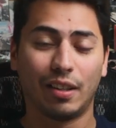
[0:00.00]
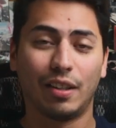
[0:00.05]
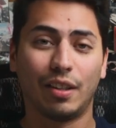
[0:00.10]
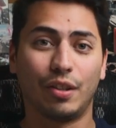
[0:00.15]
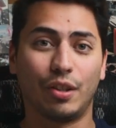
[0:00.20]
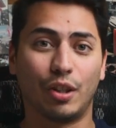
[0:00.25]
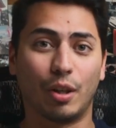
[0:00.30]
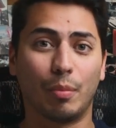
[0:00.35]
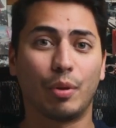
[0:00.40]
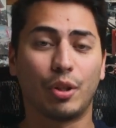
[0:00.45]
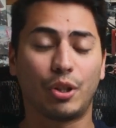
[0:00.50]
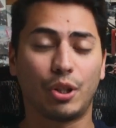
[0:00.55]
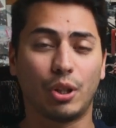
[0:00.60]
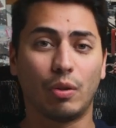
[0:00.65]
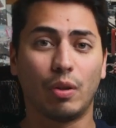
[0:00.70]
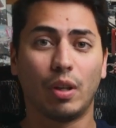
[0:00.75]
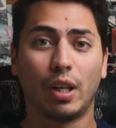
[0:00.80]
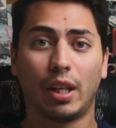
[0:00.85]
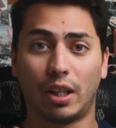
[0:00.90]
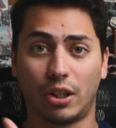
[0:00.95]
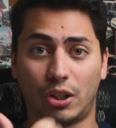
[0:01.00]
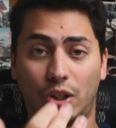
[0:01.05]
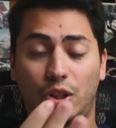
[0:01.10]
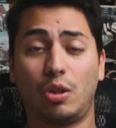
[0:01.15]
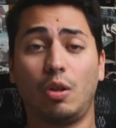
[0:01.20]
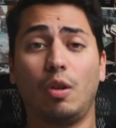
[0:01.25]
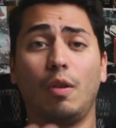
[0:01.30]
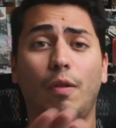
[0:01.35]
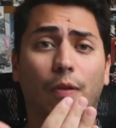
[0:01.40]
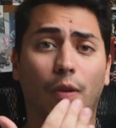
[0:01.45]
Number two, it's
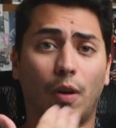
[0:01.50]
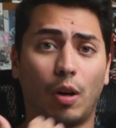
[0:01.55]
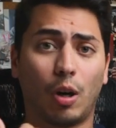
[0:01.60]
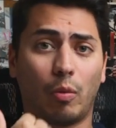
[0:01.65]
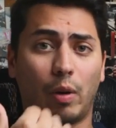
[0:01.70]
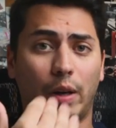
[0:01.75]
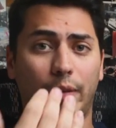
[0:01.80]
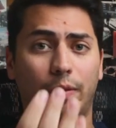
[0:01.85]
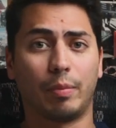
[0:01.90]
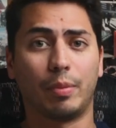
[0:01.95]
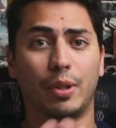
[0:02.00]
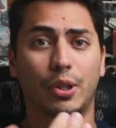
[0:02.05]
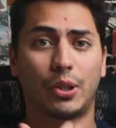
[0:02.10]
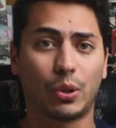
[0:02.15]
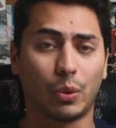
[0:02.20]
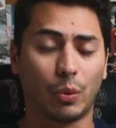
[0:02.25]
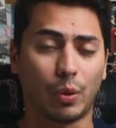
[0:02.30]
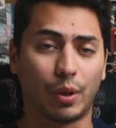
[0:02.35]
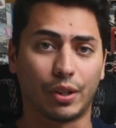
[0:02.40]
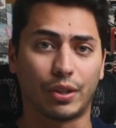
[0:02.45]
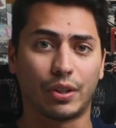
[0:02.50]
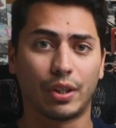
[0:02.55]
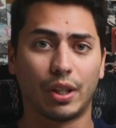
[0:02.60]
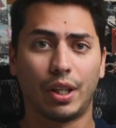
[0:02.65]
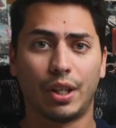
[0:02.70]
too far away from the source,